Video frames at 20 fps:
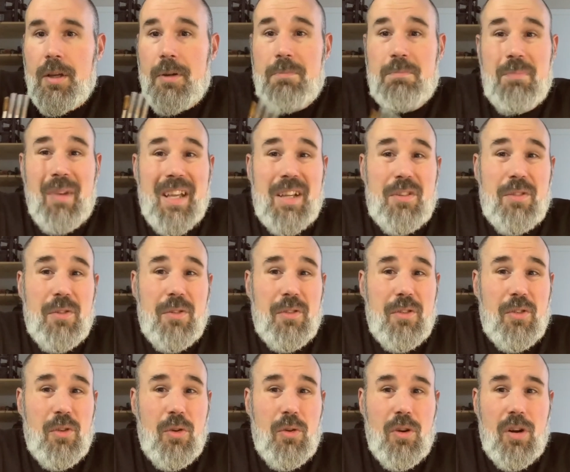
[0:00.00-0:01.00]
Michael's
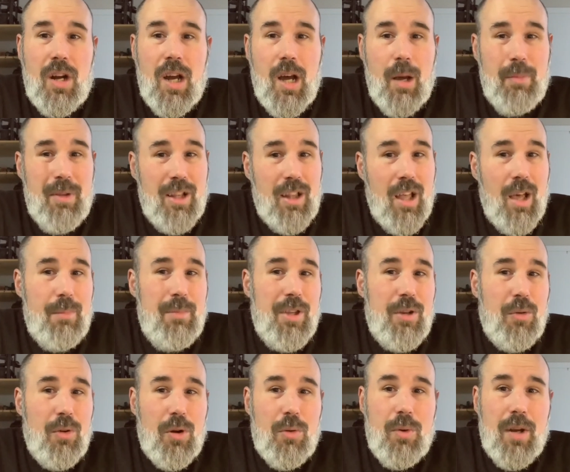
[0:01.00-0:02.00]
or Hobby Lobby
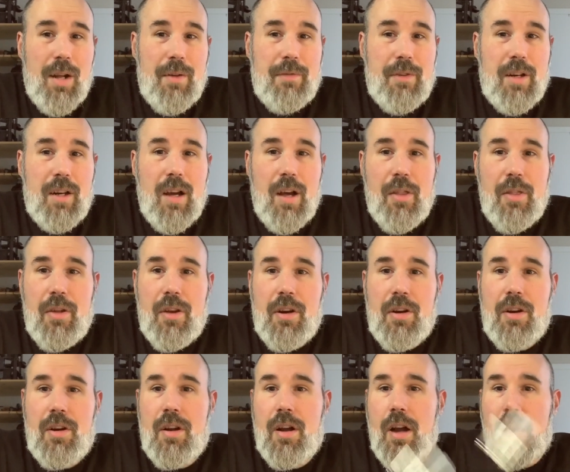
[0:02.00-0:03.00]
or whatever
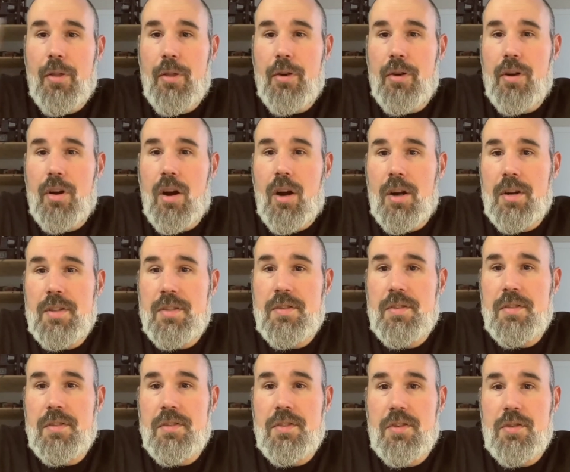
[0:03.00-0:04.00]
other arts
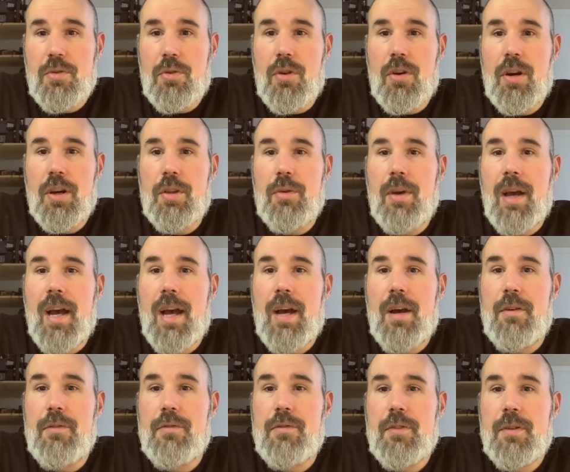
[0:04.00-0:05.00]
store you
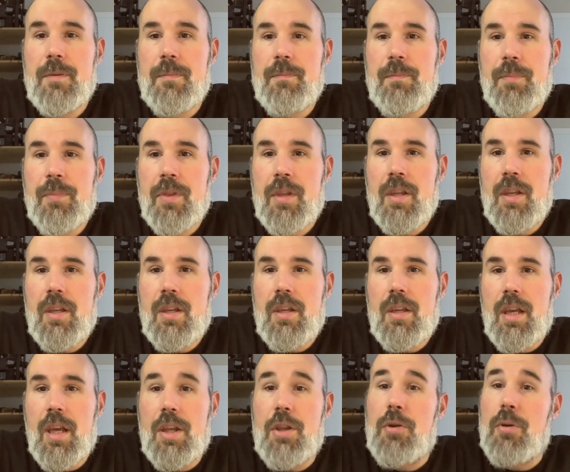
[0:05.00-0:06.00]
have
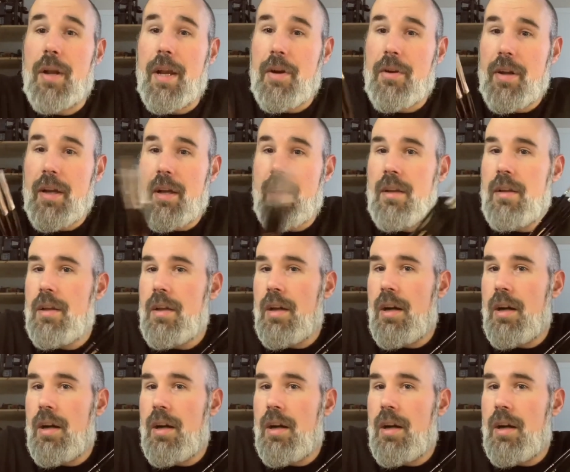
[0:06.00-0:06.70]
in your area.